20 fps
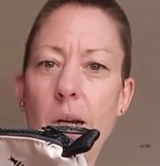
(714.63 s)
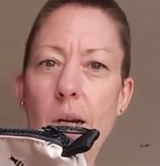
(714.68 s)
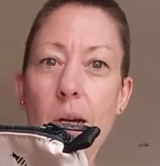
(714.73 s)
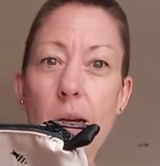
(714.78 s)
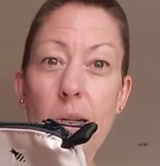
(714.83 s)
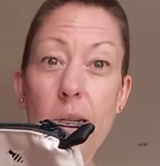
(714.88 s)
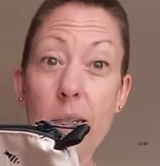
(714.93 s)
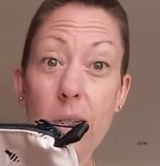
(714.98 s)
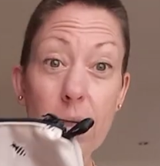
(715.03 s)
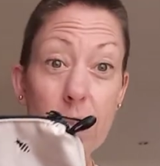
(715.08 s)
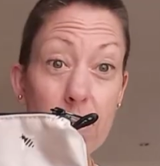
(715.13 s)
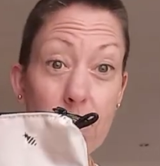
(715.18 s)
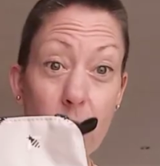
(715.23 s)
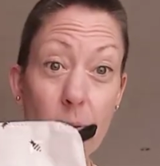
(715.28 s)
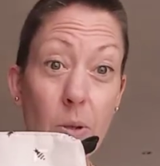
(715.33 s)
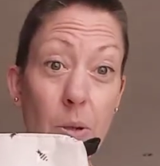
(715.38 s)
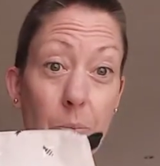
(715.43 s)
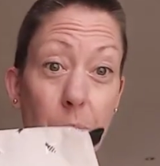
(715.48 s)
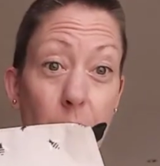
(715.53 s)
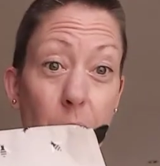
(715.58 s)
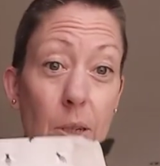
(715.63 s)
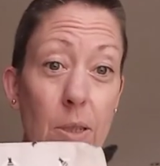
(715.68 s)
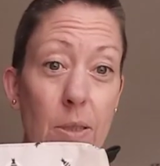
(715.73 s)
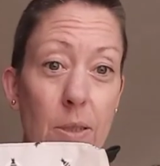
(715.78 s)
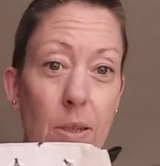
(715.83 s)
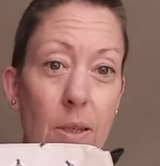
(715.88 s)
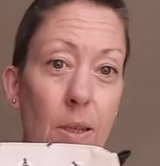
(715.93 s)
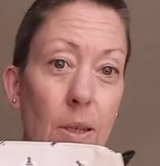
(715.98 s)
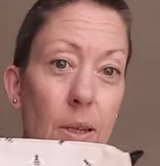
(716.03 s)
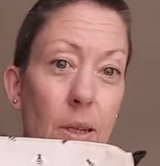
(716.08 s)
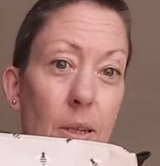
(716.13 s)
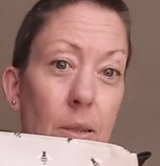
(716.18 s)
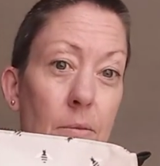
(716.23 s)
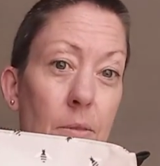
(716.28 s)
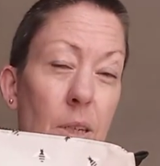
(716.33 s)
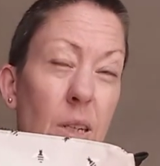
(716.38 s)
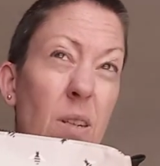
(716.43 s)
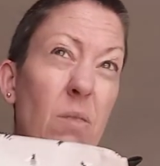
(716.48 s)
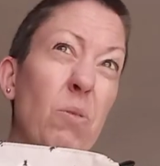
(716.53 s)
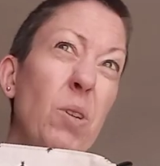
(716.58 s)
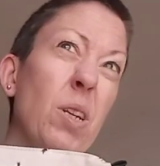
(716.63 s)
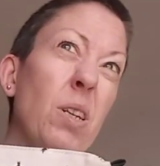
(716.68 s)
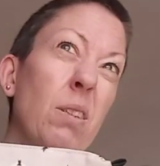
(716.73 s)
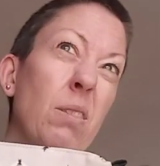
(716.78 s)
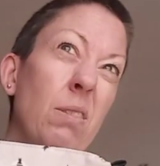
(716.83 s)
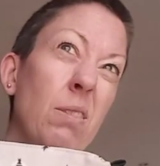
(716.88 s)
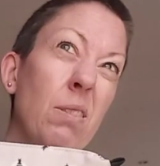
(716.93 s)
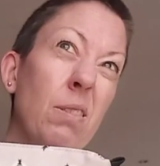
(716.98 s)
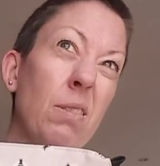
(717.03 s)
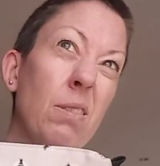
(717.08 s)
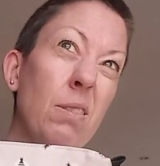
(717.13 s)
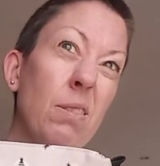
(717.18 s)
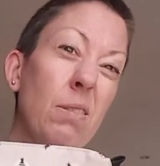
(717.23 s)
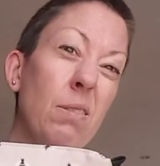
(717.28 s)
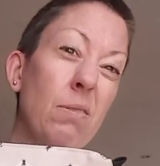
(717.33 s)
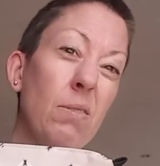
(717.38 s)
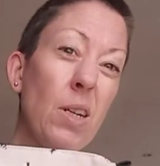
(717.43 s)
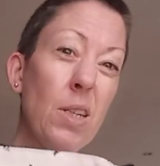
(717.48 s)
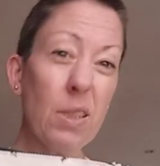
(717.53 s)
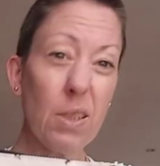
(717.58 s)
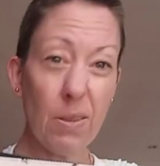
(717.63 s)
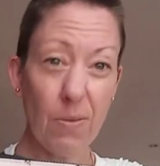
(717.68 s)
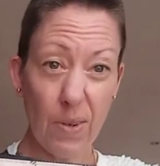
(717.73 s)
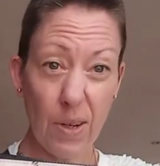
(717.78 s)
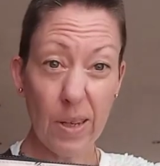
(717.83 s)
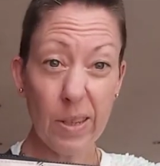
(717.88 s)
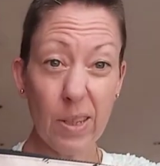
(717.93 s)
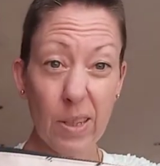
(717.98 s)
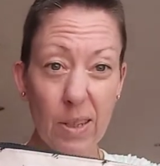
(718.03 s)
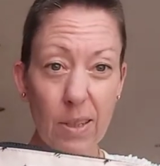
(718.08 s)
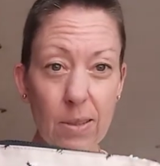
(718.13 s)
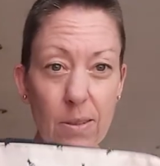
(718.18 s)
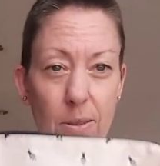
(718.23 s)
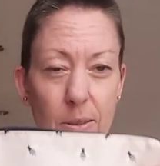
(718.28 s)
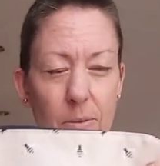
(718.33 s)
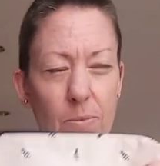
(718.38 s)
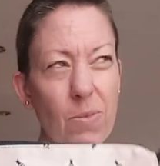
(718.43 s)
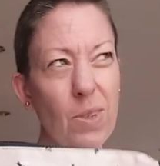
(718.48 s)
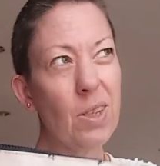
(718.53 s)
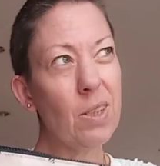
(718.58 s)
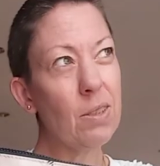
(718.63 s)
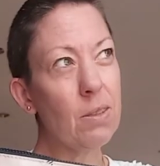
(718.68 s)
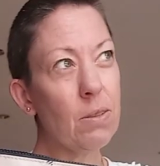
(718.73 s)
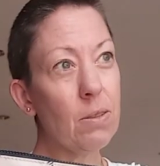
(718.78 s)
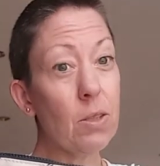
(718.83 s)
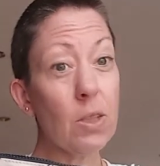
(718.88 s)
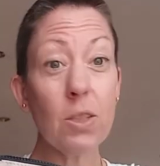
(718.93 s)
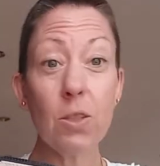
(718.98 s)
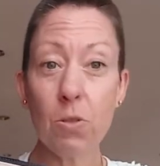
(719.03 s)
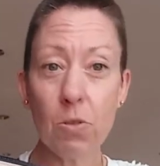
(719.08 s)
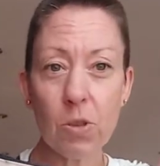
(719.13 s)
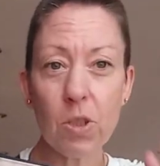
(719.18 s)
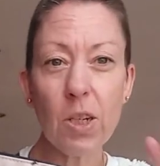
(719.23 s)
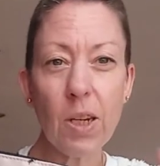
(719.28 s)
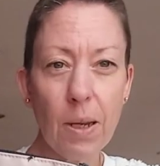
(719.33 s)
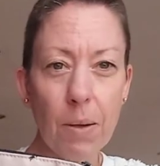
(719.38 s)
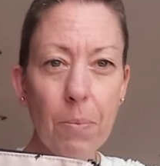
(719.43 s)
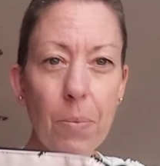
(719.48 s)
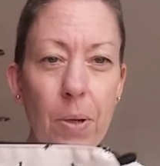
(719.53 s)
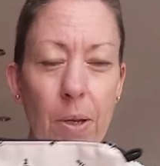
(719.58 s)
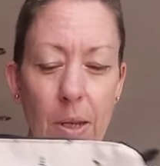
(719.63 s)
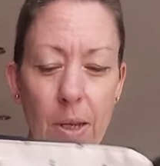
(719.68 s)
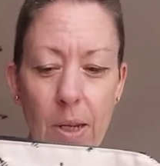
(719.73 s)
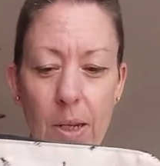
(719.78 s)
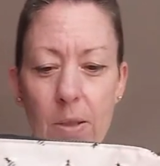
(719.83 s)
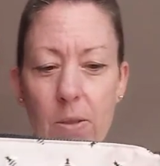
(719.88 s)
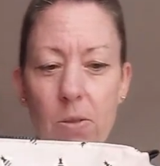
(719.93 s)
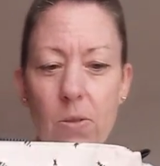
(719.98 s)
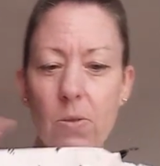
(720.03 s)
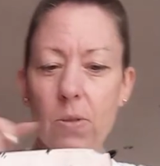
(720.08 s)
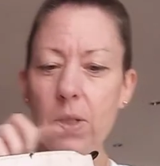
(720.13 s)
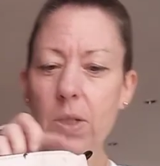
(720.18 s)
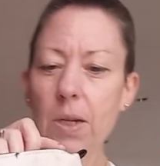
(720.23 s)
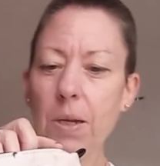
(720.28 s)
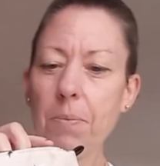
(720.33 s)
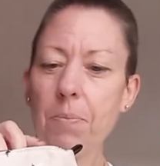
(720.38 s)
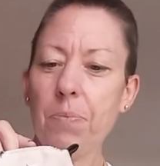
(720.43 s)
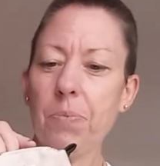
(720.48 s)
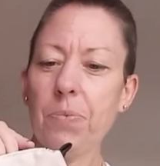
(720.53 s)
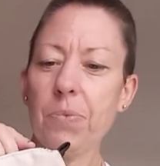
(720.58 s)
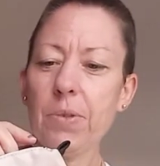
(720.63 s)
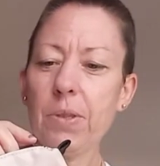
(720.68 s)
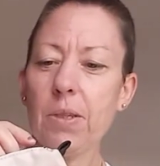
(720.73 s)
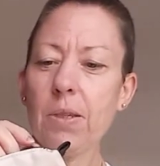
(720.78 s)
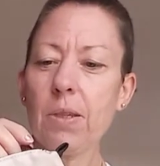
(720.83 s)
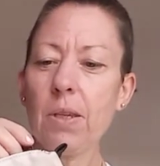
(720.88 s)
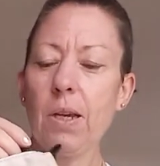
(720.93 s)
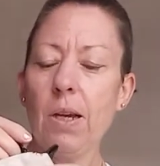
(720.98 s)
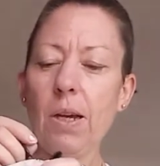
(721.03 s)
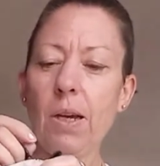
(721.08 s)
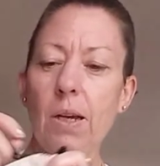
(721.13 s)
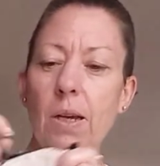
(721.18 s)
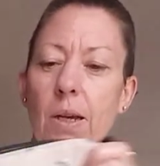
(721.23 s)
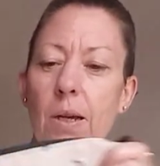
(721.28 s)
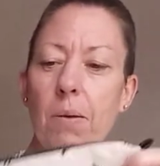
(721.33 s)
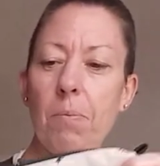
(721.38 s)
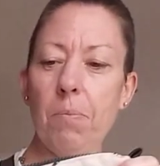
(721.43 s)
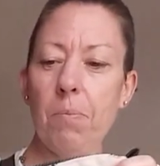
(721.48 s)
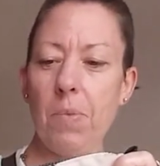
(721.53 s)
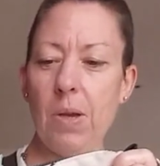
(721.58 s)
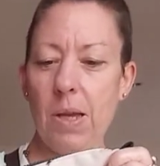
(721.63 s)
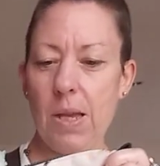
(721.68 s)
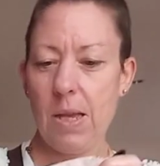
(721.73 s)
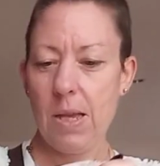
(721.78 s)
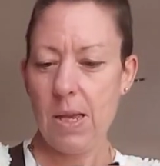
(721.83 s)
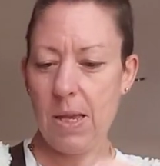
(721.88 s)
And it's quite pricey, anorak. Well, relatively, I think it's, well, it's not cheap. It's not cheap. And